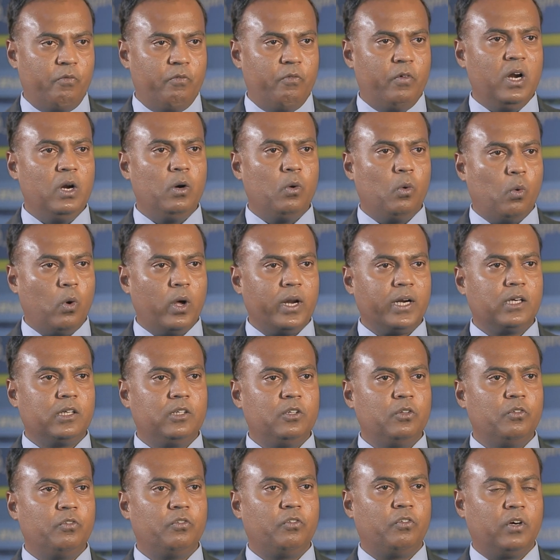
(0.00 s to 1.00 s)
well
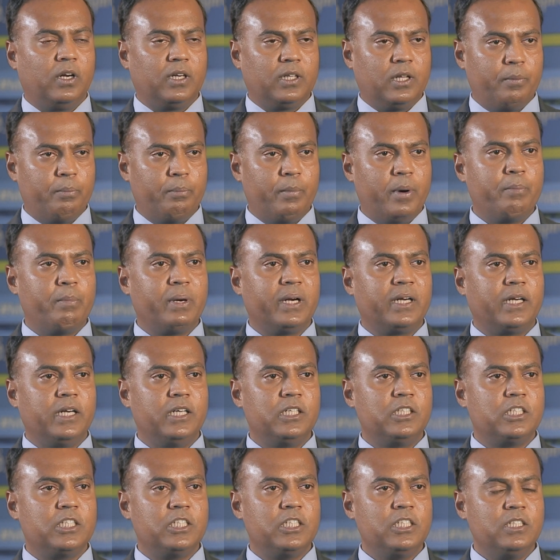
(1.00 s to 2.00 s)
worked for the member
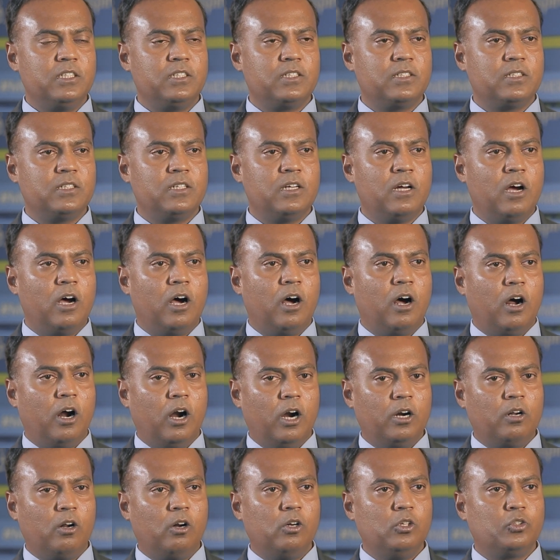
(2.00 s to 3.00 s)
countries
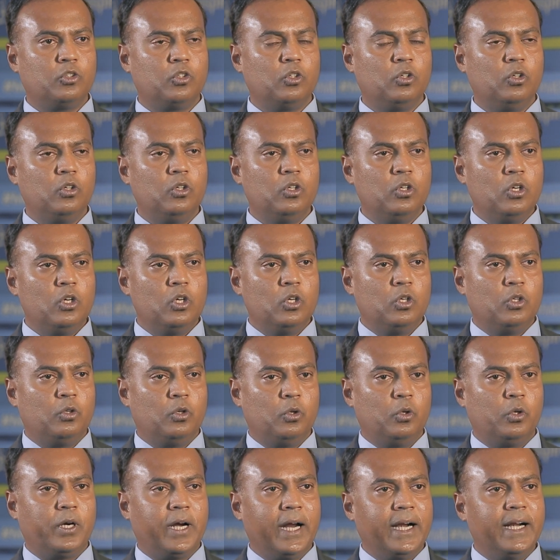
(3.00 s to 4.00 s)
and also
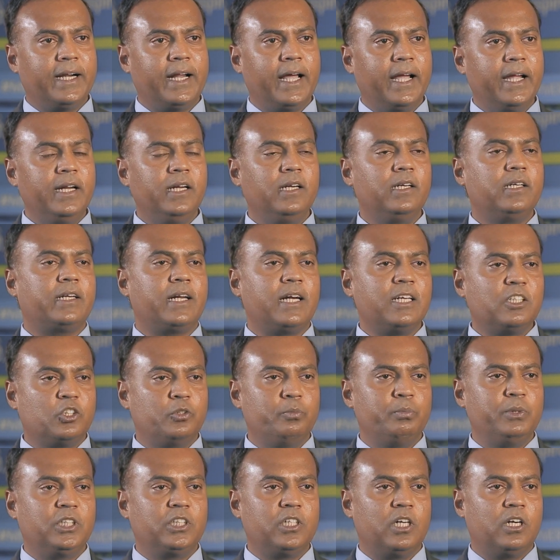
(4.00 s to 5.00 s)
to contain
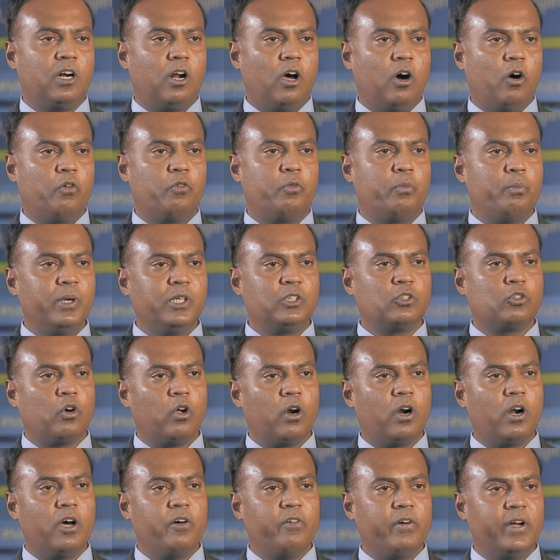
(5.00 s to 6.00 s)
transmission of MERS
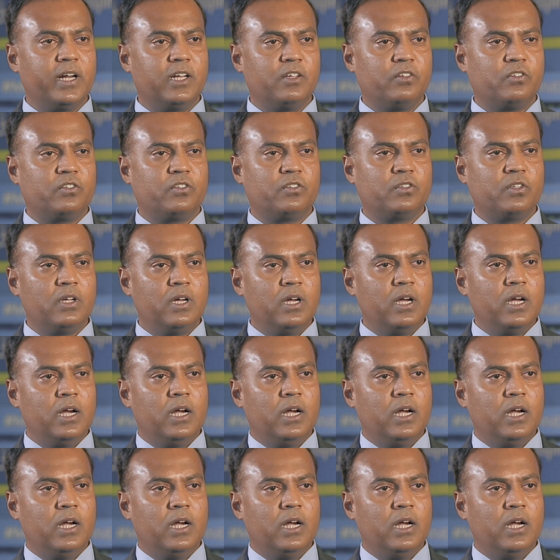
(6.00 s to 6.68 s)
coronavirus